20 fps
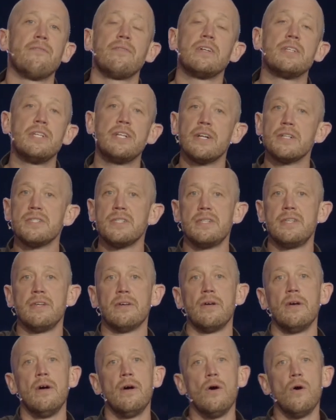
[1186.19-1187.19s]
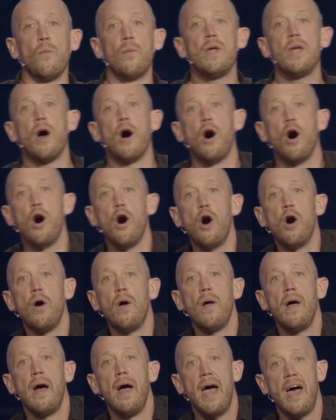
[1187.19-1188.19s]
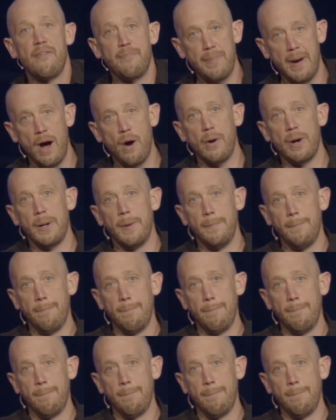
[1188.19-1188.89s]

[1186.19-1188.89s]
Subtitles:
Because here's the deal. We all have power.